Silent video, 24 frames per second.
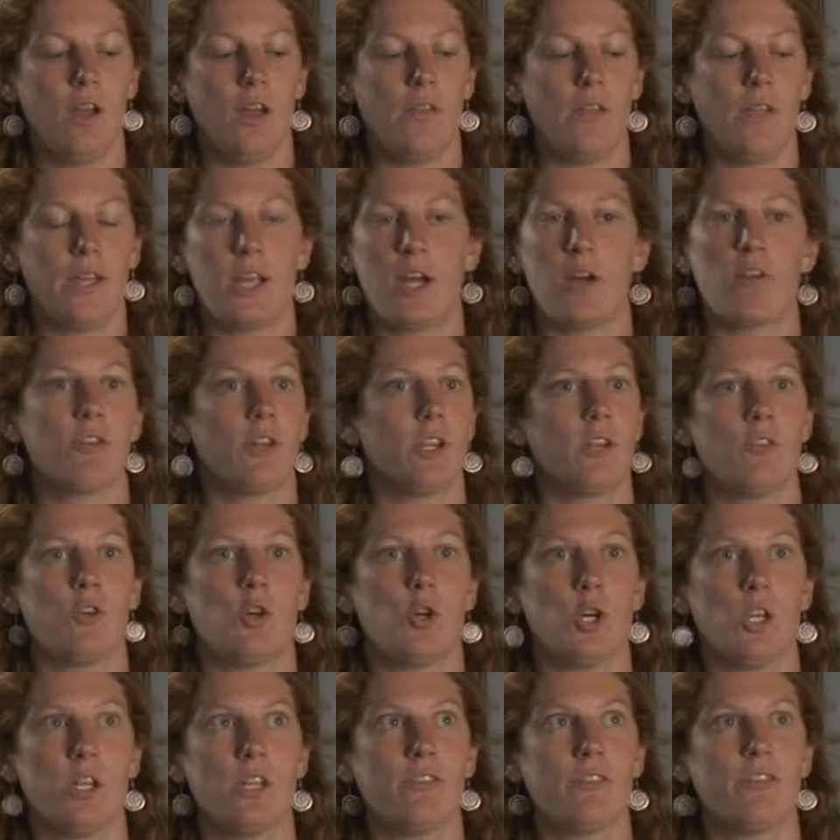they got rid of
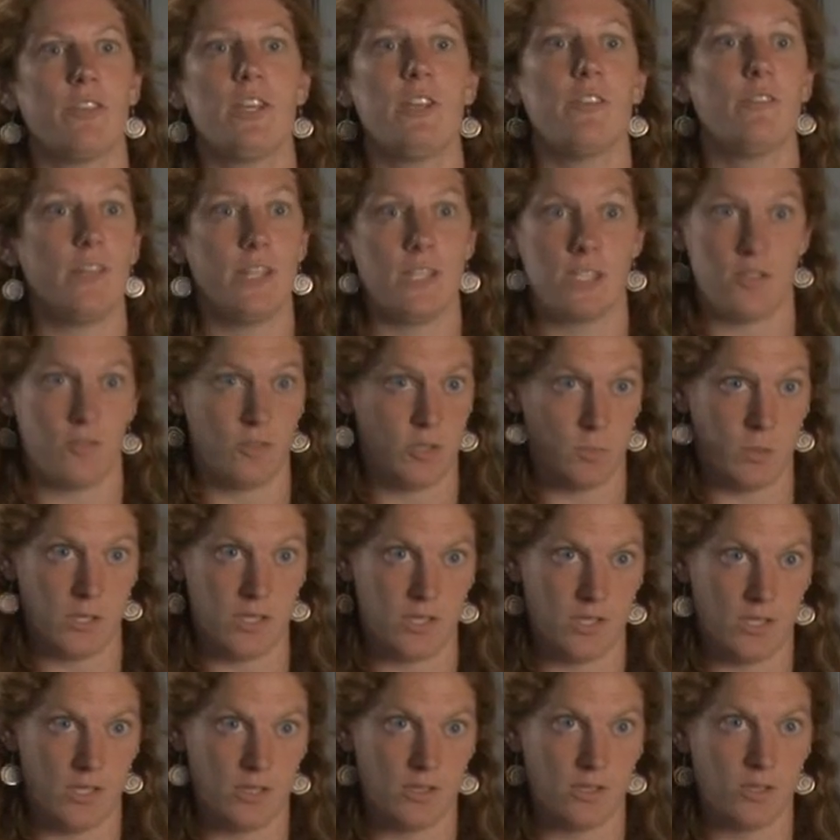all of the invasive
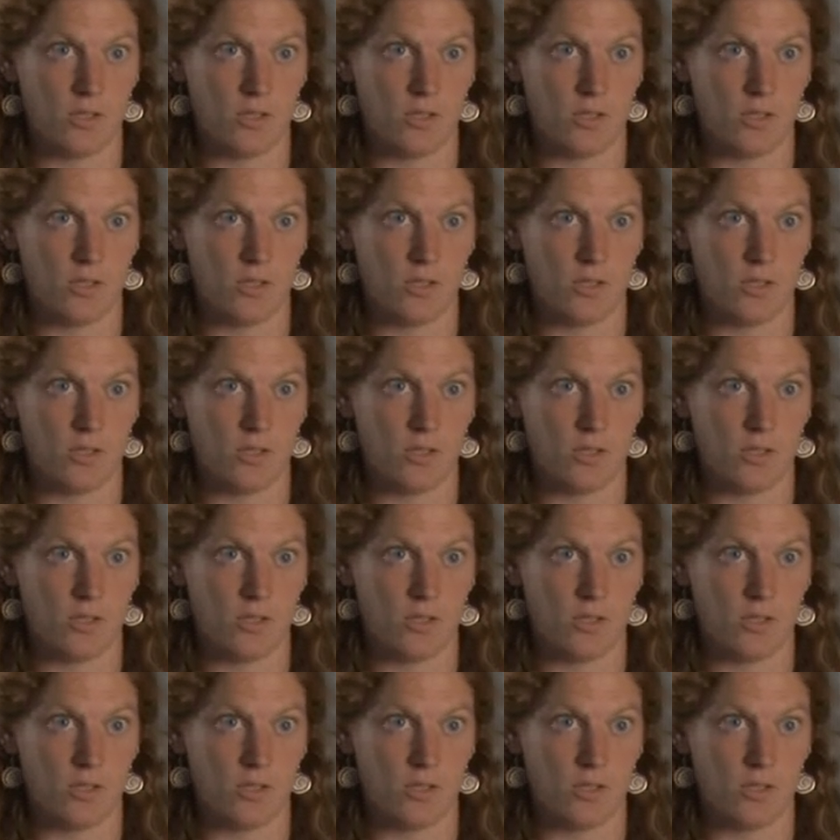species.